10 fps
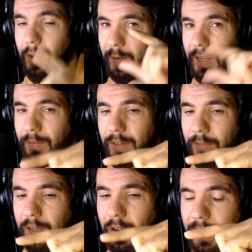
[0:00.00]
But even if
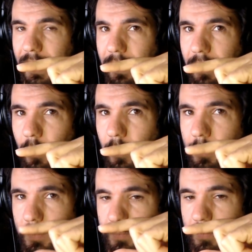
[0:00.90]
you only get a little
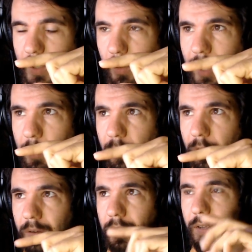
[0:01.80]
nip of
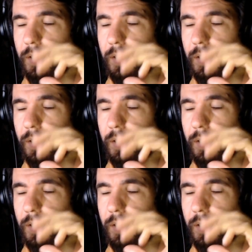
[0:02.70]
it,